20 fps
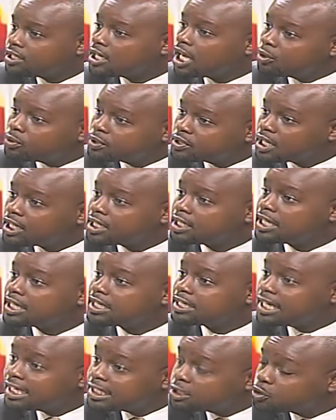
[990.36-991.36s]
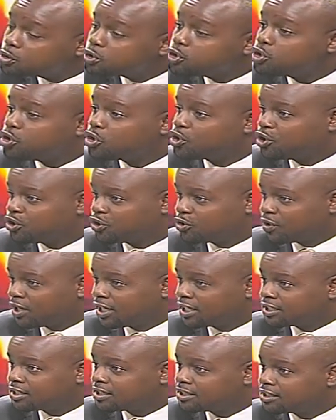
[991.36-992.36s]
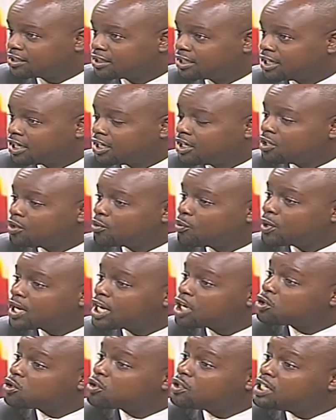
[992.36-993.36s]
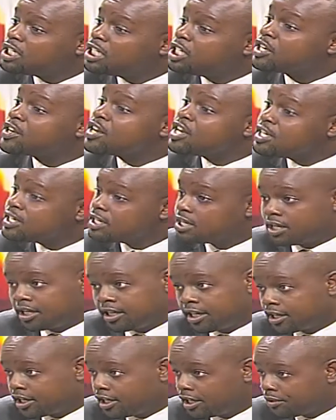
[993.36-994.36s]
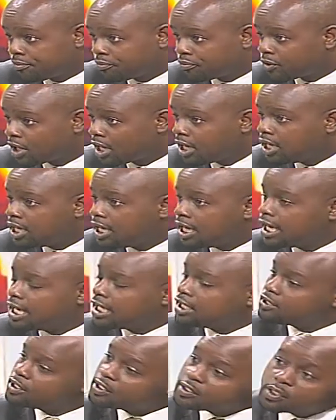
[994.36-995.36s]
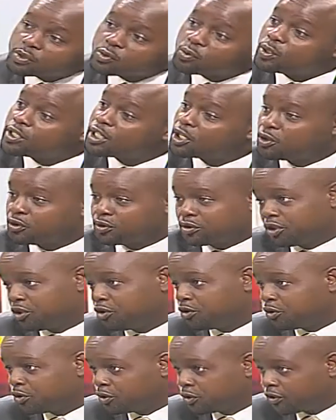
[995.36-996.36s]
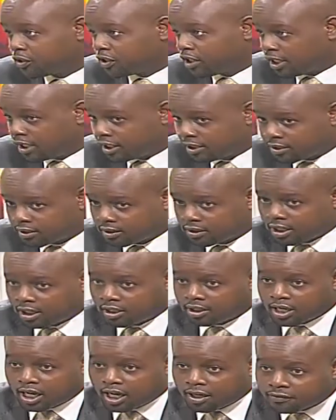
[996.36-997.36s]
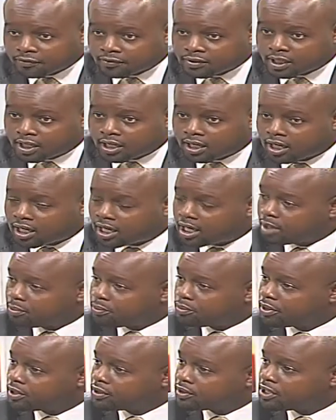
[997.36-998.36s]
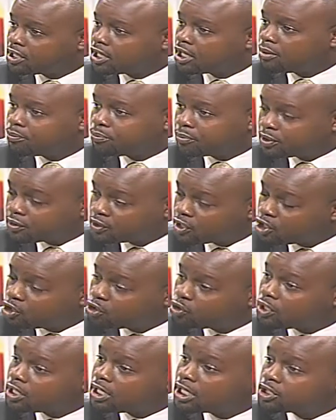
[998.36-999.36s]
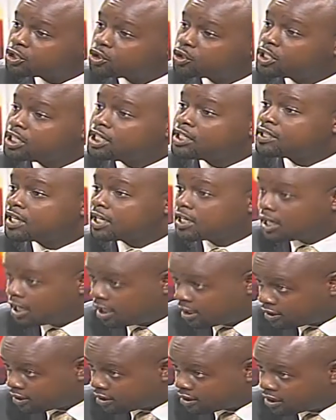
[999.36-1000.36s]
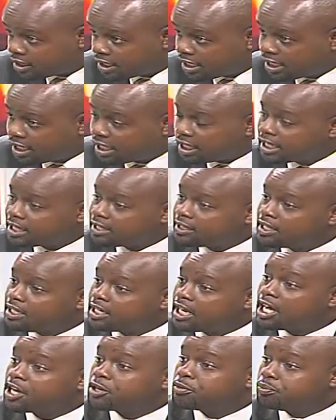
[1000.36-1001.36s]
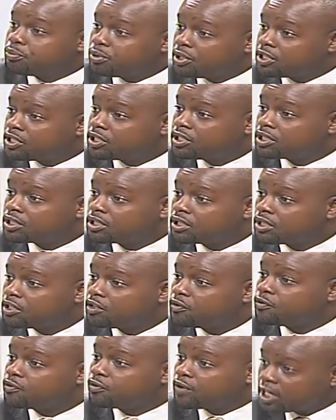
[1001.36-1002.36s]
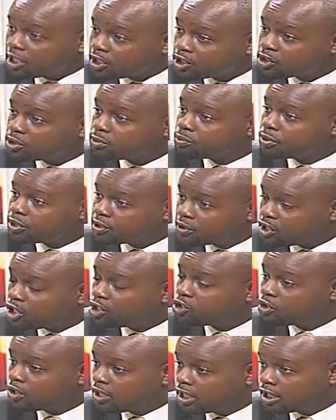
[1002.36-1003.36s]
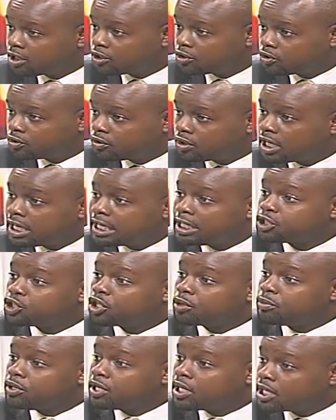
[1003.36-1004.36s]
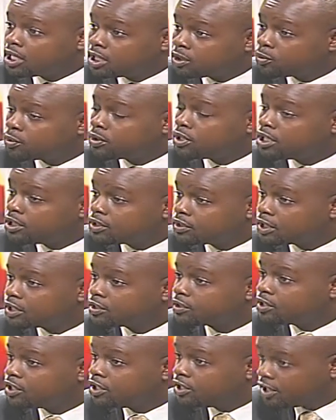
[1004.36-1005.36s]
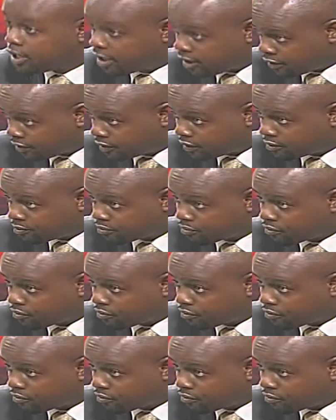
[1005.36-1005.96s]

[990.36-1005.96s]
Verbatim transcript: Outside that social contract, we can only read anarchy. And this is what the Constitution says, that after a, pres a presidential election is annulled, then a repeat fresh presidential election shall be held within 60 days.